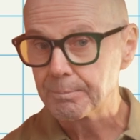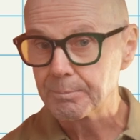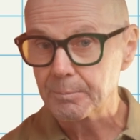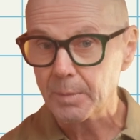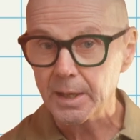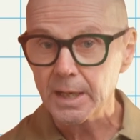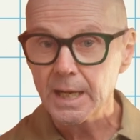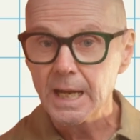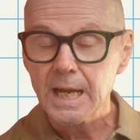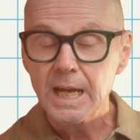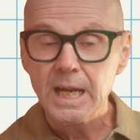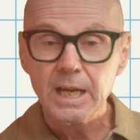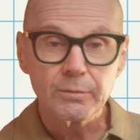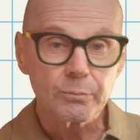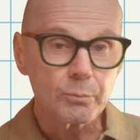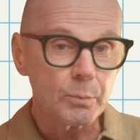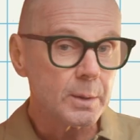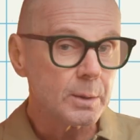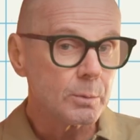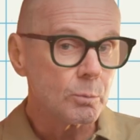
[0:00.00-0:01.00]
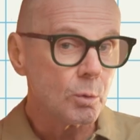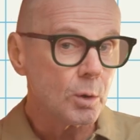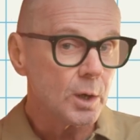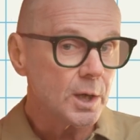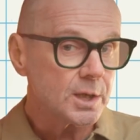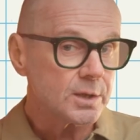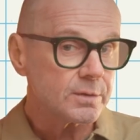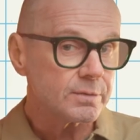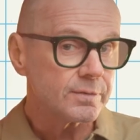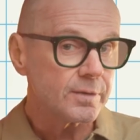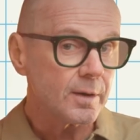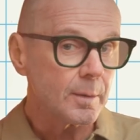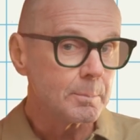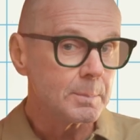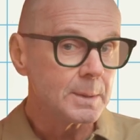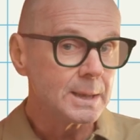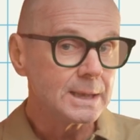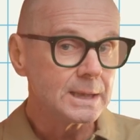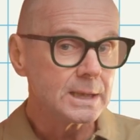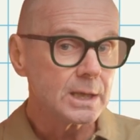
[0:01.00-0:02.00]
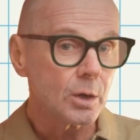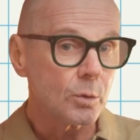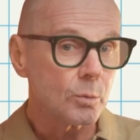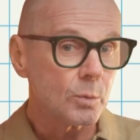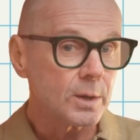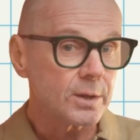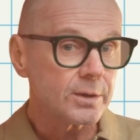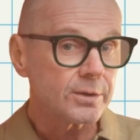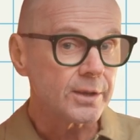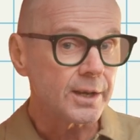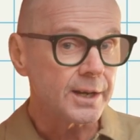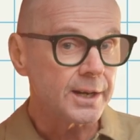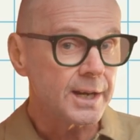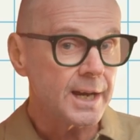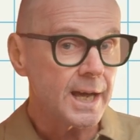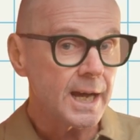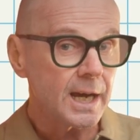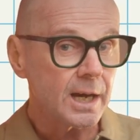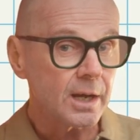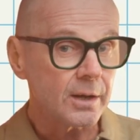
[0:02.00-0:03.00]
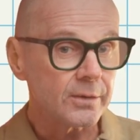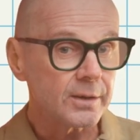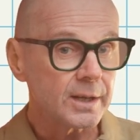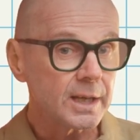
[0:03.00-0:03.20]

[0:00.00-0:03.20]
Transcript: But if we weren't familiar with the noun,